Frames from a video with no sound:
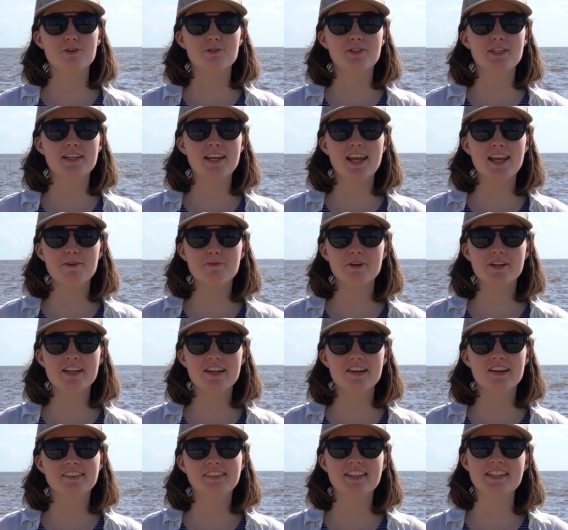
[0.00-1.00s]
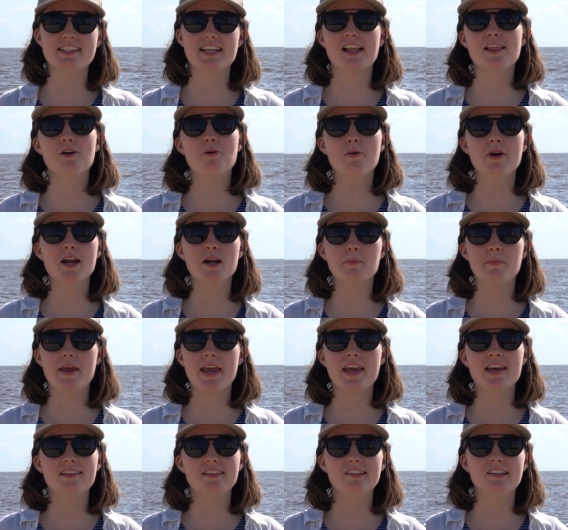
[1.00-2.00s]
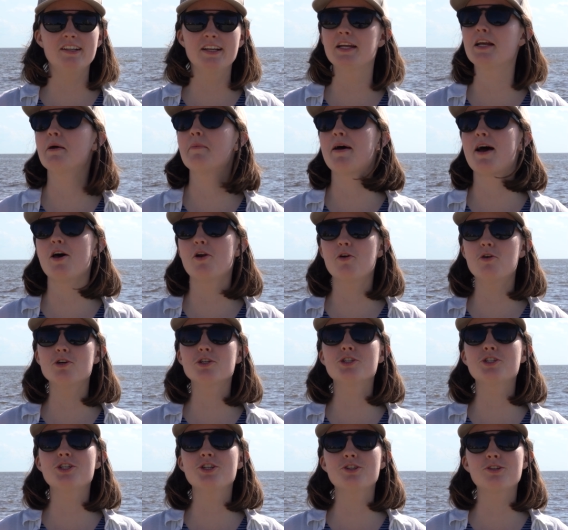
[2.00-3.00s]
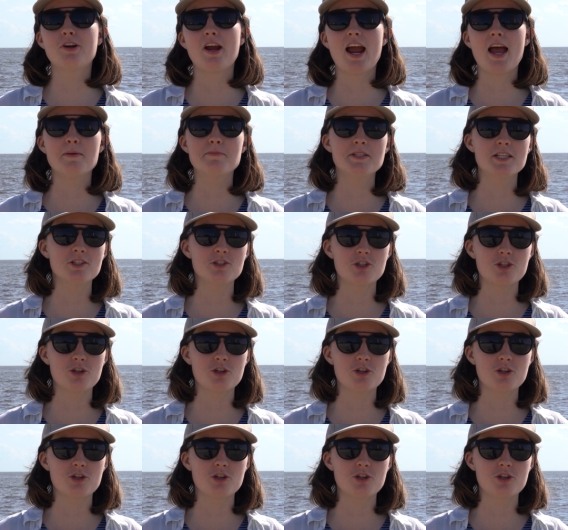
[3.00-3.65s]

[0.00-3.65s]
today we're here at the Delaware Bay learning about horseshoe crabs and